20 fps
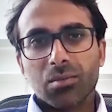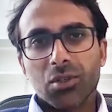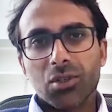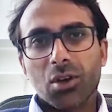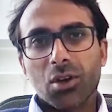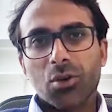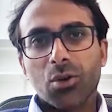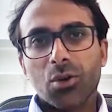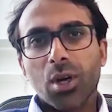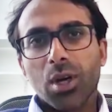
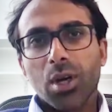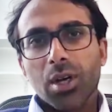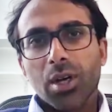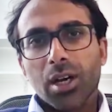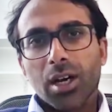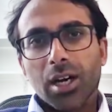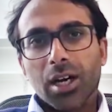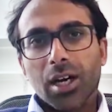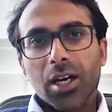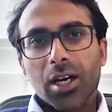So,
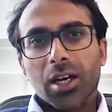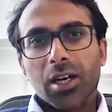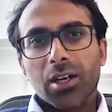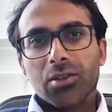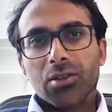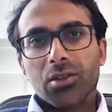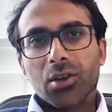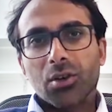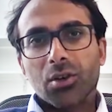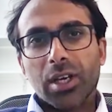uh,
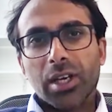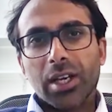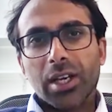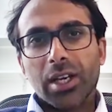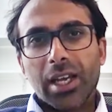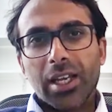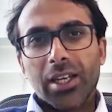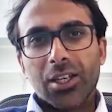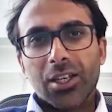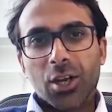so
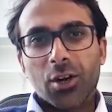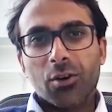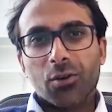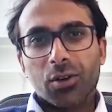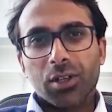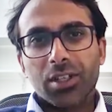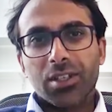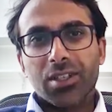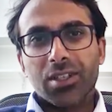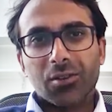in
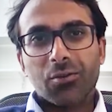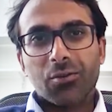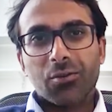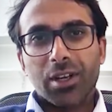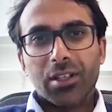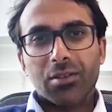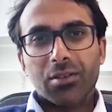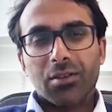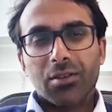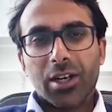general, it's in the
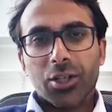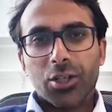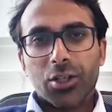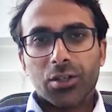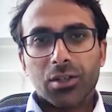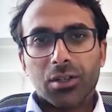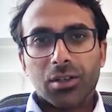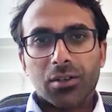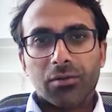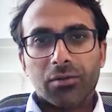right
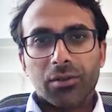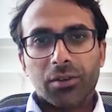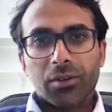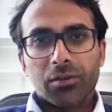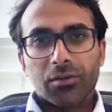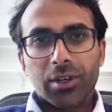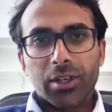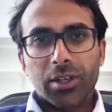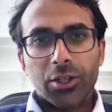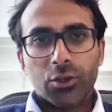direction of,
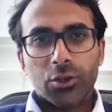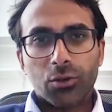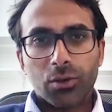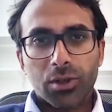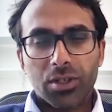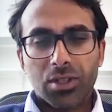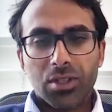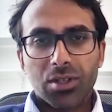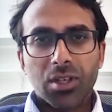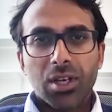of
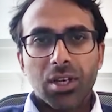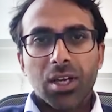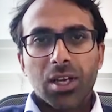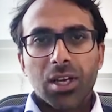reassurance.